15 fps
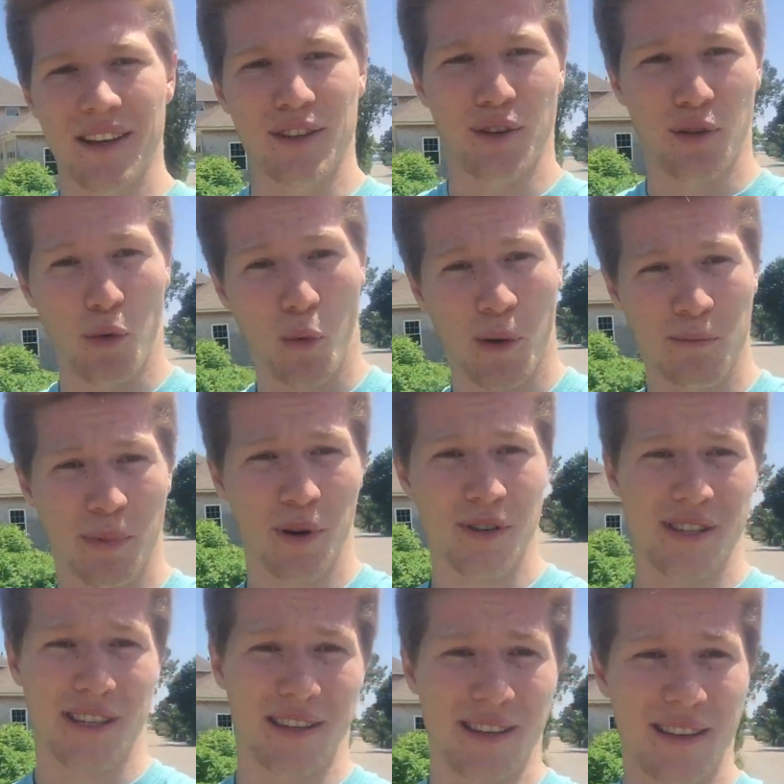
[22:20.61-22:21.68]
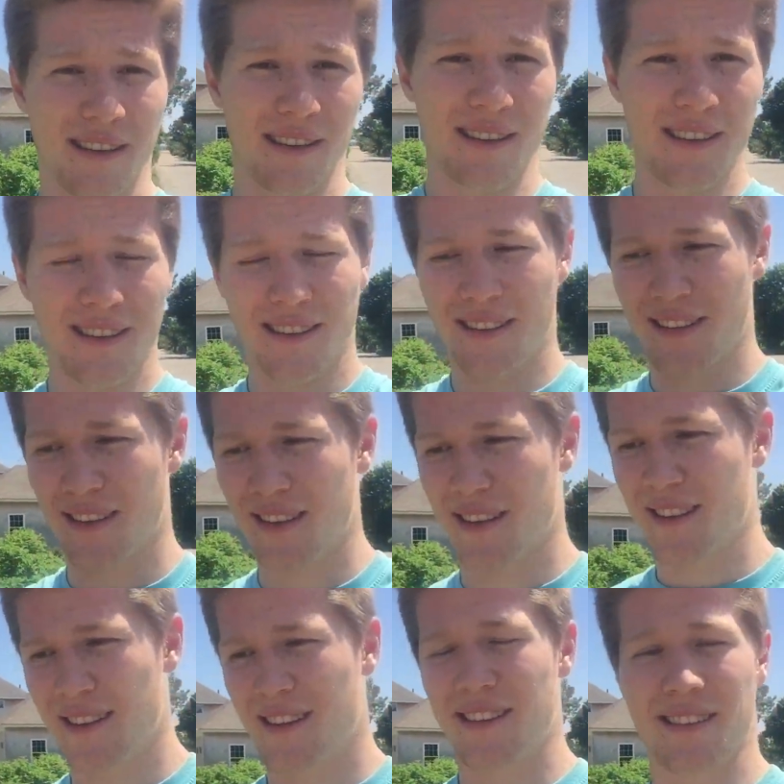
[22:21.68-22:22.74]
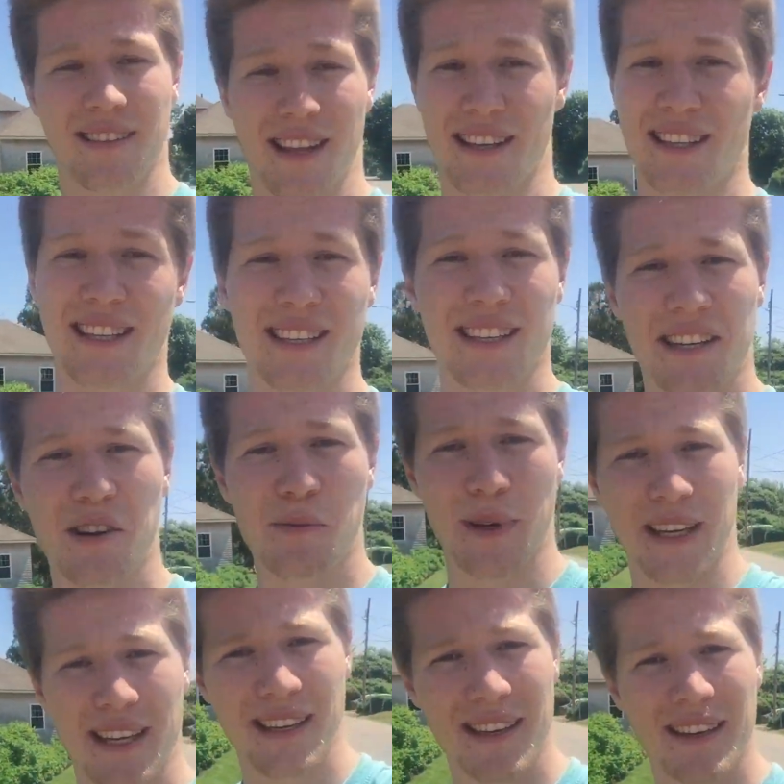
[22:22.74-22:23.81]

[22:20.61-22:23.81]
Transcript: you're the one person that needed to hear me.